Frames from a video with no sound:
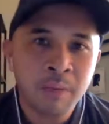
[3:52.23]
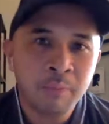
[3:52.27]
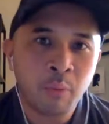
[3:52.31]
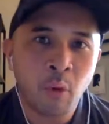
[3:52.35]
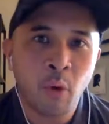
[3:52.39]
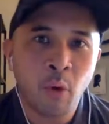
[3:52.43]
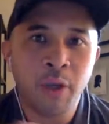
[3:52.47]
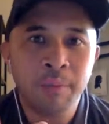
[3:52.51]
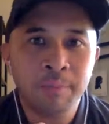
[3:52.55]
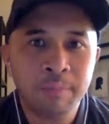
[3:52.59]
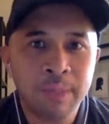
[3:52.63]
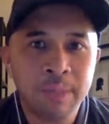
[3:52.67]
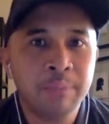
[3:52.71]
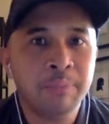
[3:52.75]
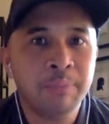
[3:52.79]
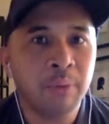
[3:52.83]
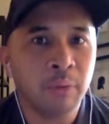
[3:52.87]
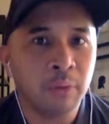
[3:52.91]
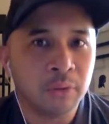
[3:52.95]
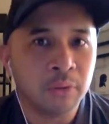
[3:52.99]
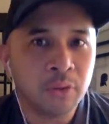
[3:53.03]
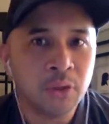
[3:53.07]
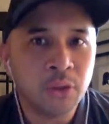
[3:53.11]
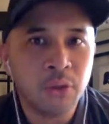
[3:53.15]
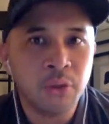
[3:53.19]
point
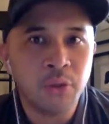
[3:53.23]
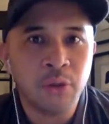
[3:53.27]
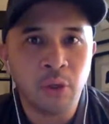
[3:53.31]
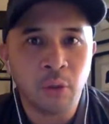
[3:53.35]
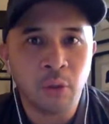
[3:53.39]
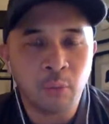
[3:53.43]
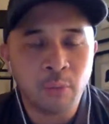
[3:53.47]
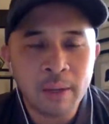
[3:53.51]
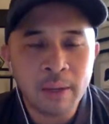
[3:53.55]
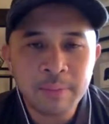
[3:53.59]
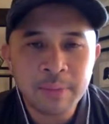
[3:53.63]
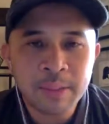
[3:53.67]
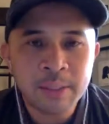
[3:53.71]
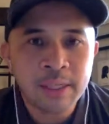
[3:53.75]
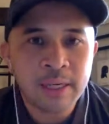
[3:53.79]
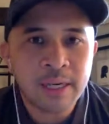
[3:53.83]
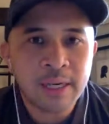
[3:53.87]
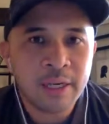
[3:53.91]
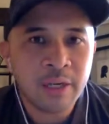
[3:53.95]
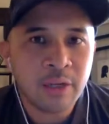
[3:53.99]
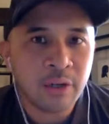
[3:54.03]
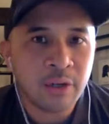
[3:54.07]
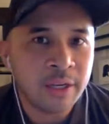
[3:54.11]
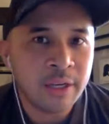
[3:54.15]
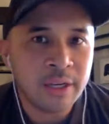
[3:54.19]
people to your
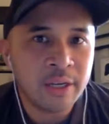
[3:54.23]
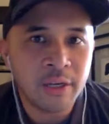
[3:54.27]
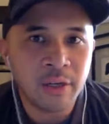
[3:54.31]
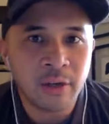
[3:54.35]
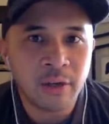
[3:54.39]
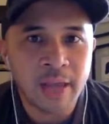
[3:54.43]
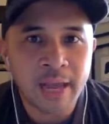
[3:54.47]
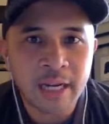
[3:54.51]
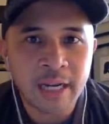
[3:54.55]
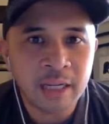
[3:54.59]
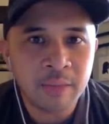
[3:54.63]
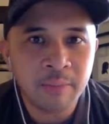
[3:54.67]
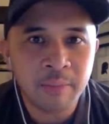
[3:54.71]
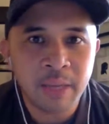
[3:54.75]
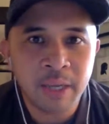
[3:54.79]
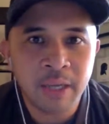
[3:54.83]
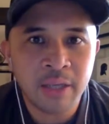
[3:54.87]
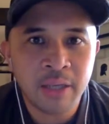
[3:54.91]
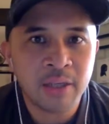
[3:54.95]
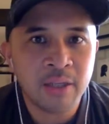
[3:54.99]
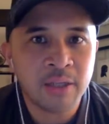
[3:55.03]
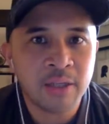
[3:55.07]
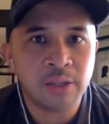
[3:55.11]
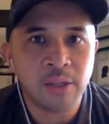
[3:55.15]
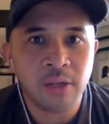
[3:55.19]
website and your landing
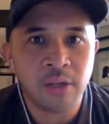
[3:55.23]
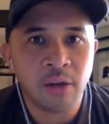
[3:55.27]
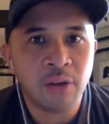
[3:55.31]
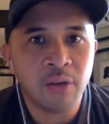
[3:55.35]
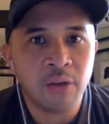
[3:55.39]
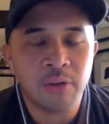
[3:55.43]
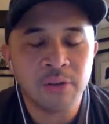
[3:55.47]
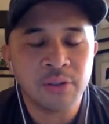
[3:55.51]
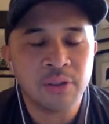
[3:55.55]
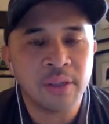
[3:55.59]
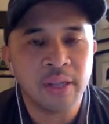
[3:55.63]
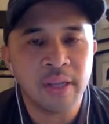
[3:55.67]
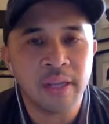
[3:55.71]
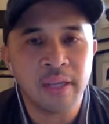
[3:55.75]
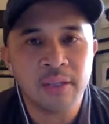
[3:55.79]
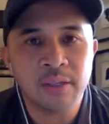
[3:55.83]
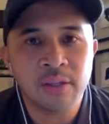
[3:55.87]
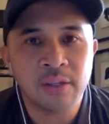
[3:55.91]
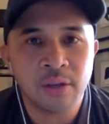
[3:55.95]
pages and all those things.